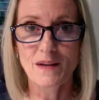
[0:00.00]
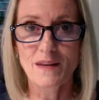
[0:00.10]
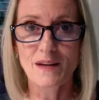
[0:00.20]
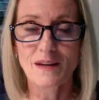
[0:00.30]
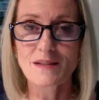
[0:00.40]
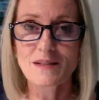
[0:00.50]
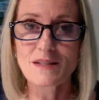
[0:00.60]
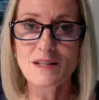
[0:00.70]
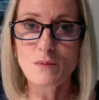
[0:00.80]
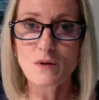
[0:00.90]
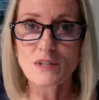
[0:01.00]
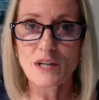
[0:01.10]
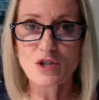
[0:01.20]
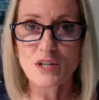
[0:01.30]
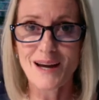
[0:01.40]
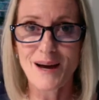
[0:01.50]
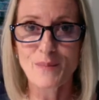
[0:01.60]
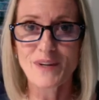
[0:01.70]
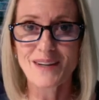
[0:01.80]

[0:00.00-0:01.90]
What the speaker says: and they can see what's actually happening